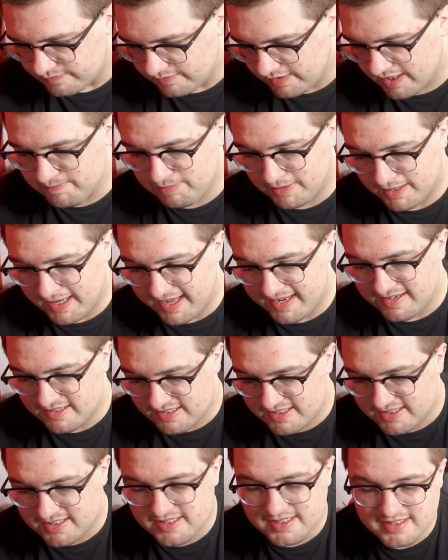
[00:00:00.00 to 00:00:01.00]
And
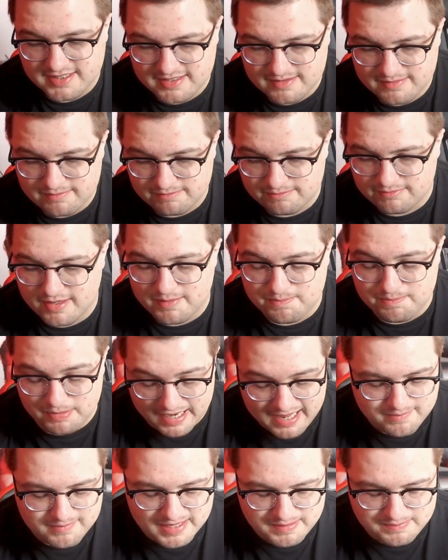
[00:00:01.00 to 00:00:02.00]
Blaine
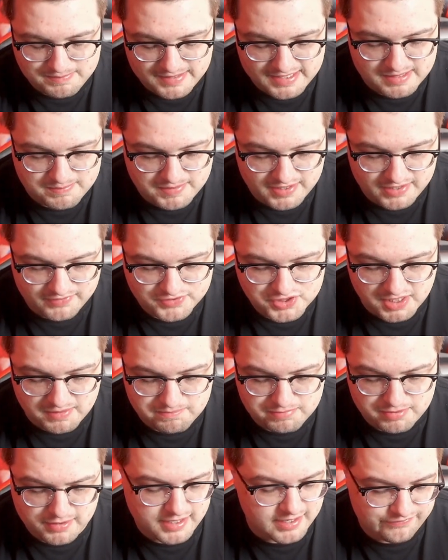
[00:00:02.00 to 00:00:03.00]
might be in a bit of
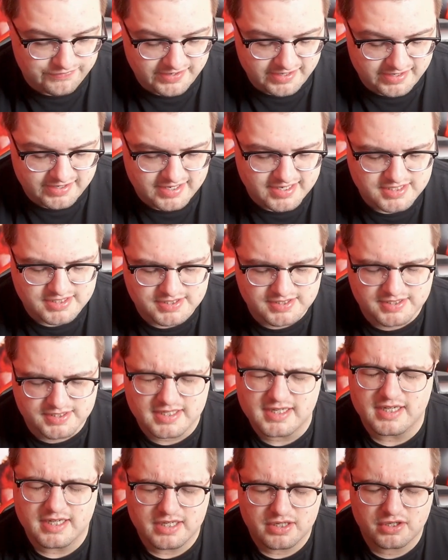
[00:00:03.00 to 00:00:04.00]
shit, but I think he's
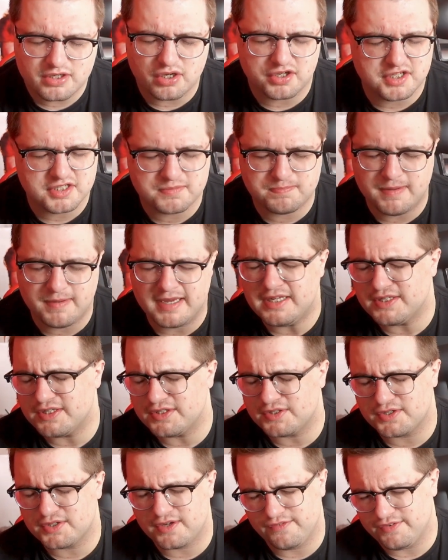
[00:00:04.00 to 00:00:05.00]
got his
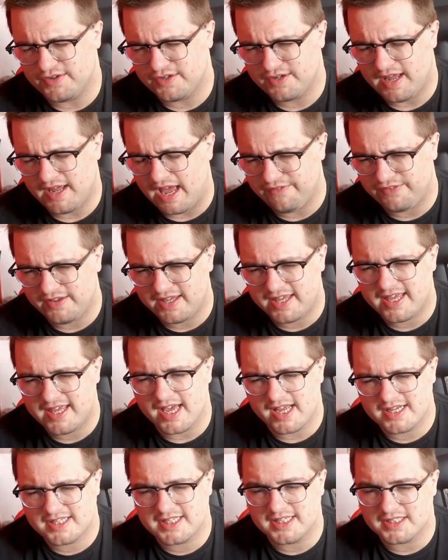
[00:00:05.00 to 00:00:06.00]
bases covered. I think
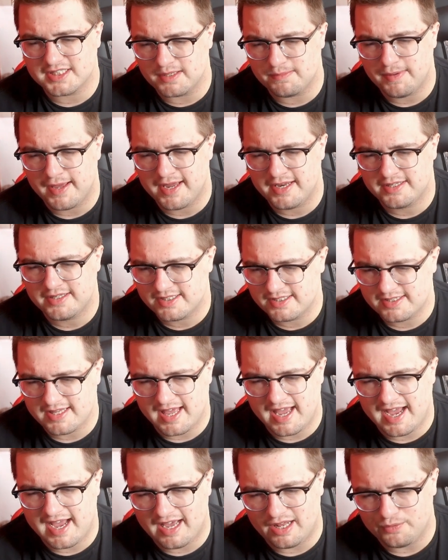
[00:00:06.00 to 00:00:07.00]
he anticipated
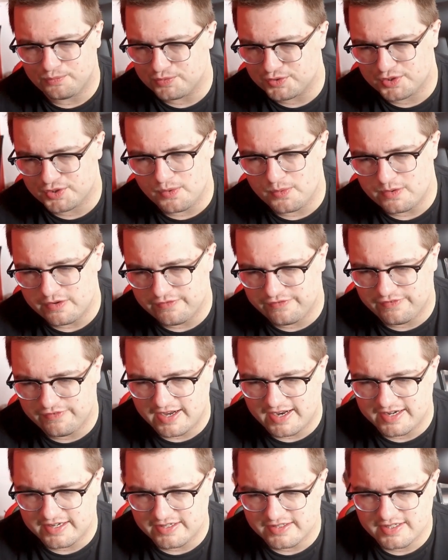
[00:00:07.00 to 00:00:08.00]
that Al was going to
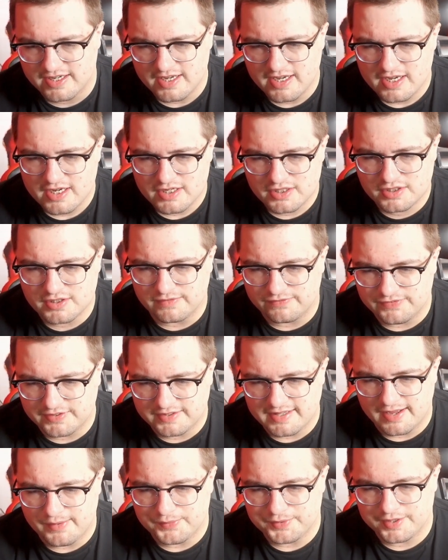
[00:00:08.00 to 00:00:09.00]
find
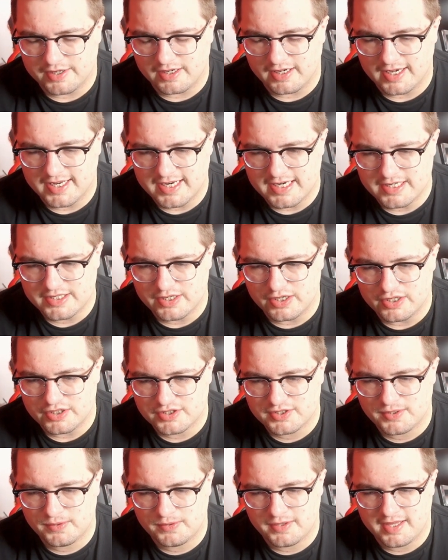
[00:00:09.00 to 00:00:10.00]
something that would lead her
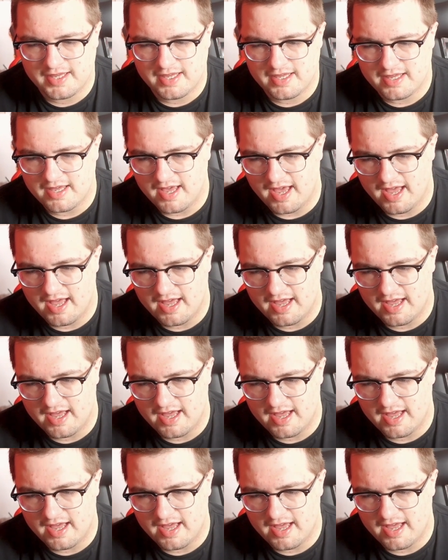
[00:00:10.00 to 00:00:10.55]
to the